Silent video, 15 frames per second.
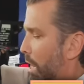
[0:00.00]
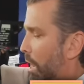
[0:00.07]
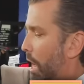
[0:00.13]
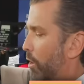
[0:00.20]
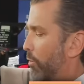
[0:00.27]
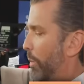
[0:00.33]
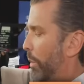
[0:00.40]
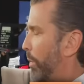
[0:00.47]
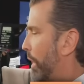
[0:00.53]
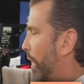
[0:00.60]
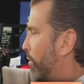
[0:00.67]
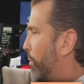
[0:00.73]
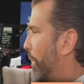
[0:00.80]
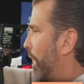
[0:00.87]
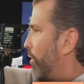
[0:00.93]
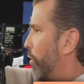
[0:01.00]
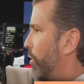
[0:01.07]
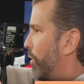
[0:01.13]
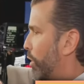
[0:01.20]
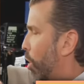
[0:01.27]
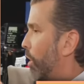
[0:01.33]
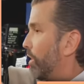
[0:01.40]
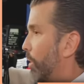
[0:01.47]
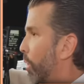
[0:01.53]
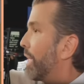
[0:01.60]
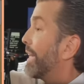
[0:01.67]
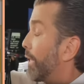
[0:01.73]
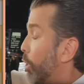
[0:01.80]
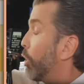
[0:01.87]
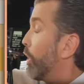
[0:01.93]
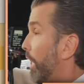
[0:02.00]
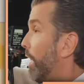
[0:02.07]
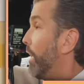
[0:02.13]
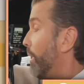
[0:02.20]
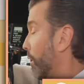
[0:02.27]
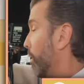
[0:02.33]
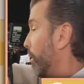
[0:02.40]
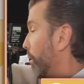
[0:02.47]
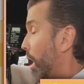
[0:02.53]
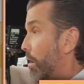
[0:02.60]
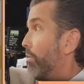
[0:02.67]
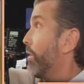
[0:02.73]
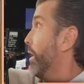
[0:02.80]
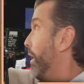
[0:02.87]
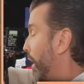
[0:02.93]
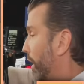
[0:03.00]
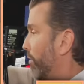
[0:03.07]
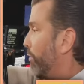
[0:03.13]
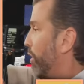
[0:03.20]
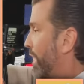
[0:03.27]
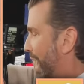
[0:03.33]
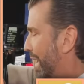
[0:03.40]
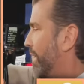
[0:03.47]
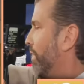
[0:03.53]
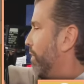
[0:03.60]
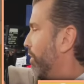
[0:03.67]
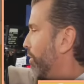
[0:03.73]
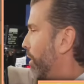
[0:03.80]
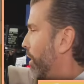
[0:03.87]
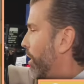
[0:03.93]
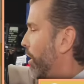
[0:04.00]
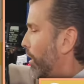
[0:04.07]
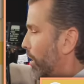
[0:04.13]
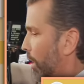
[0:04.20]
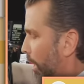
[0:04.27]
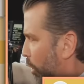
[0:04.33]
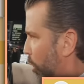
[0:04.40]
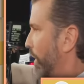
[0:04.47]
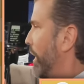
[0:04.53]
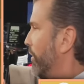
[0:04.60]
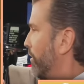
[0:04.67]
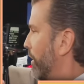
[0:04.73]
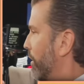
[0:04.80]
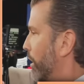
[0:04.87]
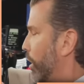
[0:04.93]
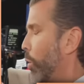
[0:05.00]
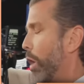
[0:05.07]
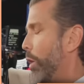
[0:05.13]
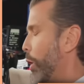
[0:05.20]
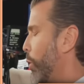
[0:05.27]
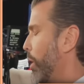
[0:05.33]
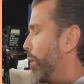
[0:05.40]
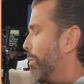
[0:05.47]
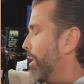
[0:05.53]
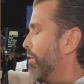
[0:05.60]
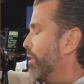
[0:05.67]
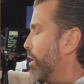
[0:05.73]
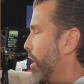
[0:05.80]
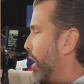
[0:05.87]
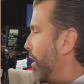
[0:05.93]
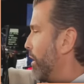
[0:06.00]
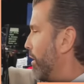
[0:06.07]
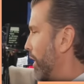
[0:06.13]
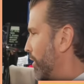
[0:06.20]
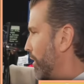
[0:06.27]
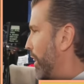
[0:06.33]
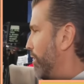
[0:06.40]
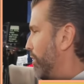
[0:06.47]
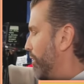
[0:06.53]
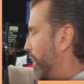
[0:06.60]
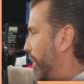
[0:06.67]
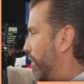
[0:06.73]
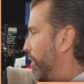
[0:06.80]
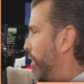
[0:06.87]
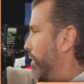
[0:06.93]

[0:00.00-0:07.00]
And allows people to have a platform to call someone literally Hitler every day for 9 years, it creates it. Okay. Whether you want to believe it or not, that's a fact.